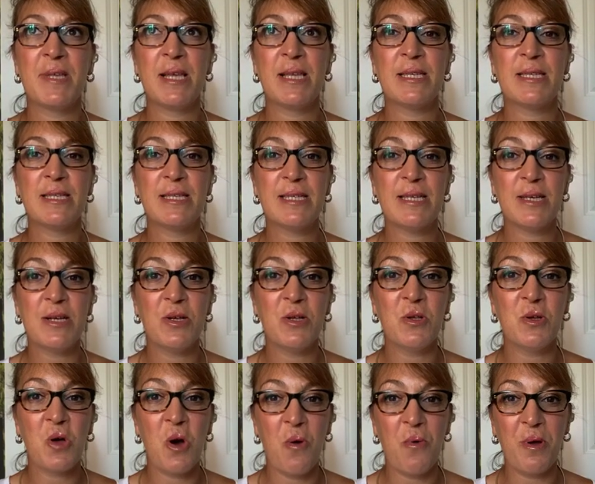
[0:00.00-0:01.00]
still
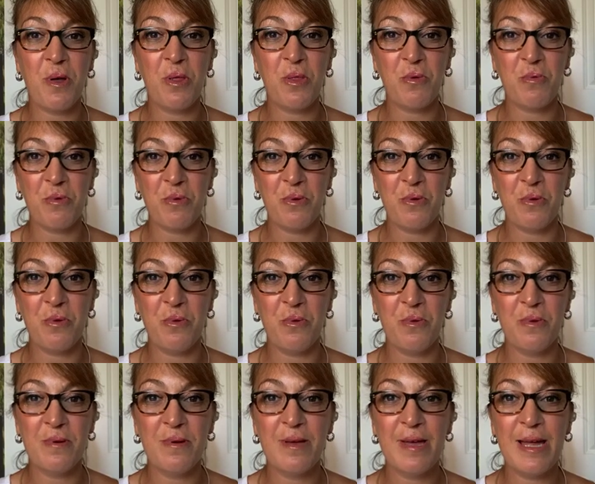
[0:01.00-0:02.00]
going through
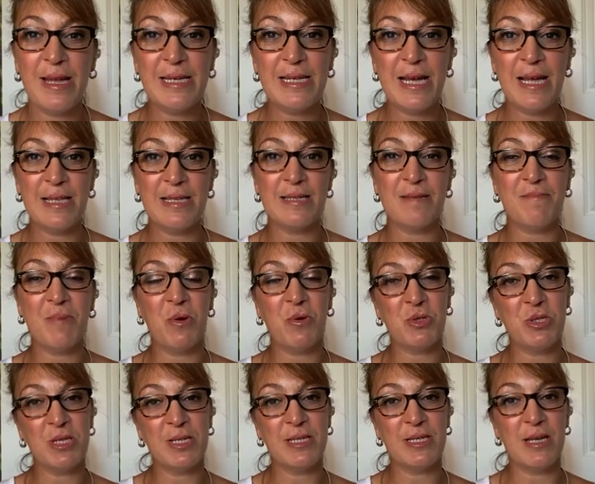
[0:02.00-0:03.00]
intense
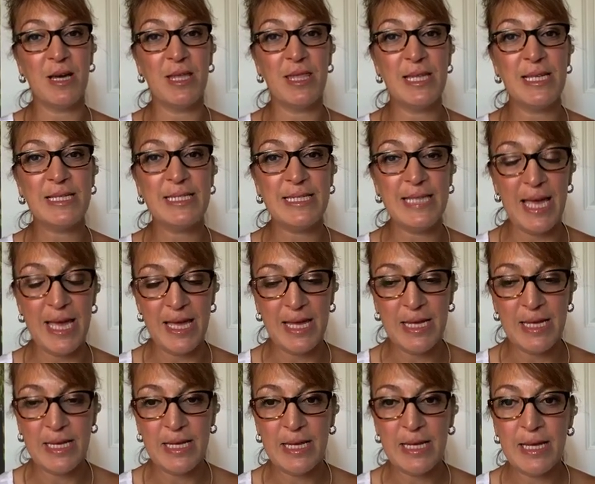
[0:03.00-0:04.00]
emotions on this day
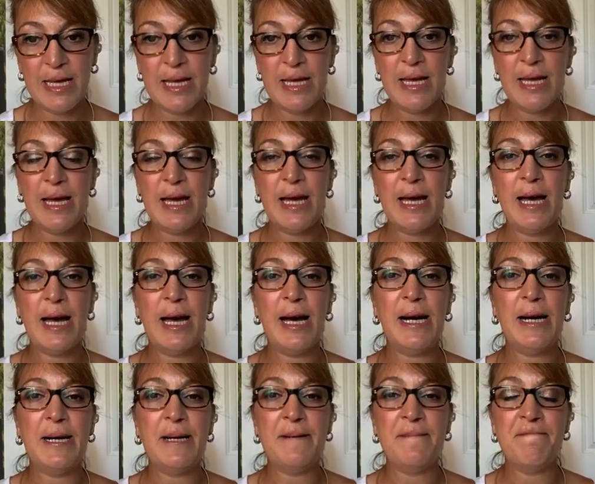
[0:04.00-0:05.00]

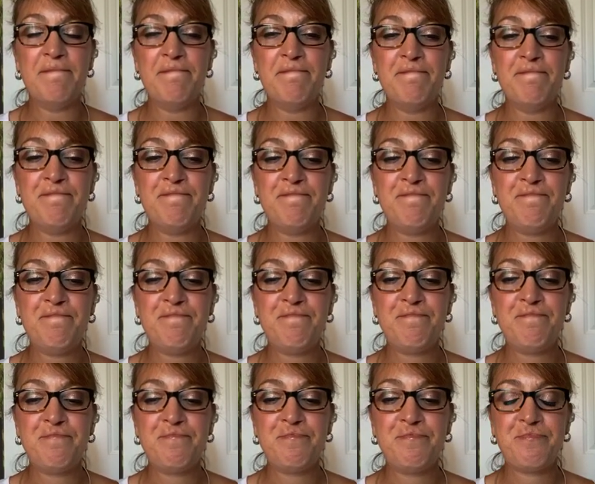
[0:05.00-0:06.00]
um,
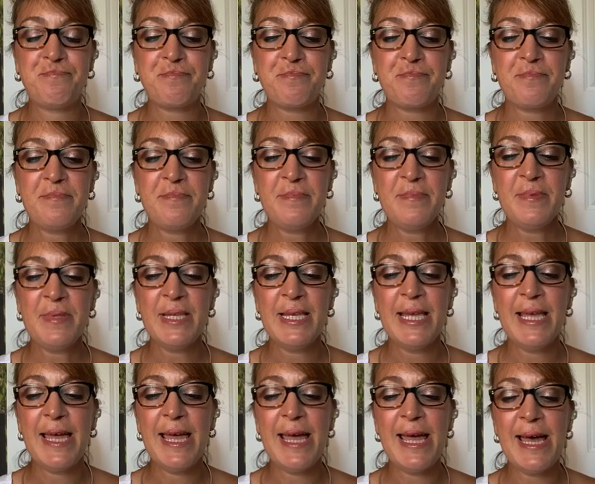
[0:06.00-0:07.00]

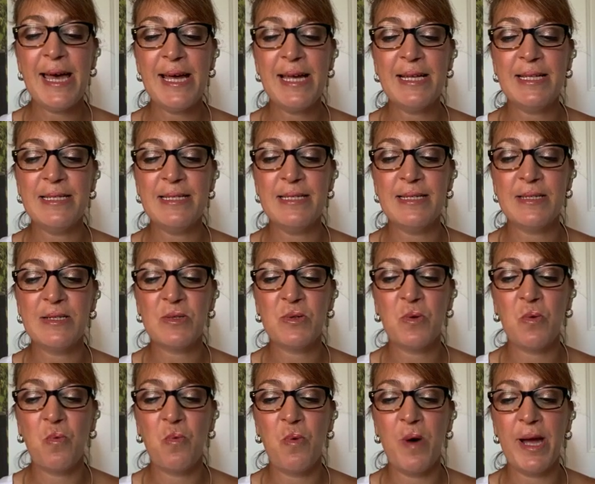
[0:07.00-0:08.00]
and
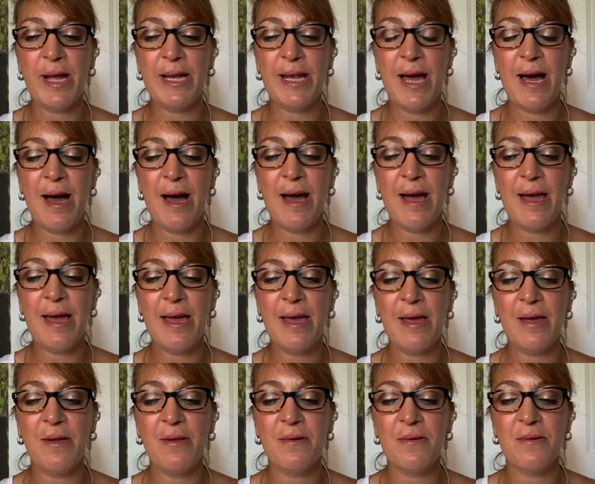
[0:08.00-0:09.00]
when
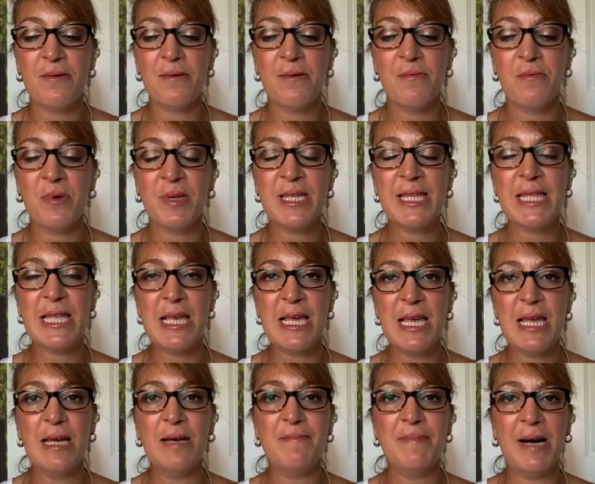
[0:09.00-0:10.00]
I was
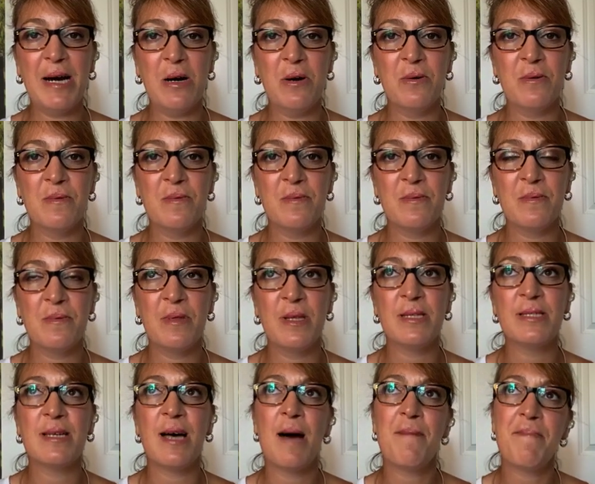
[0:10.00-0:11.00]
thinking about the
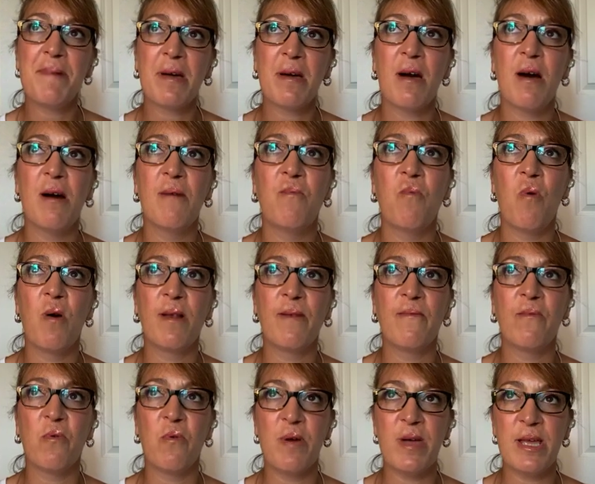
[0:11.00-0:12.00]
topic of one
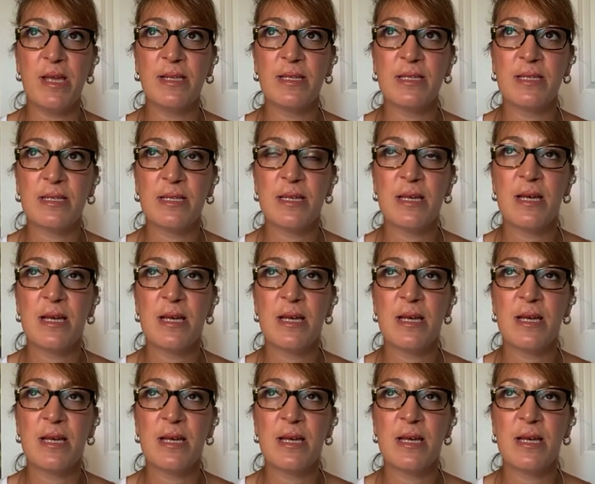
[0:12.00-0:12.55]
voice,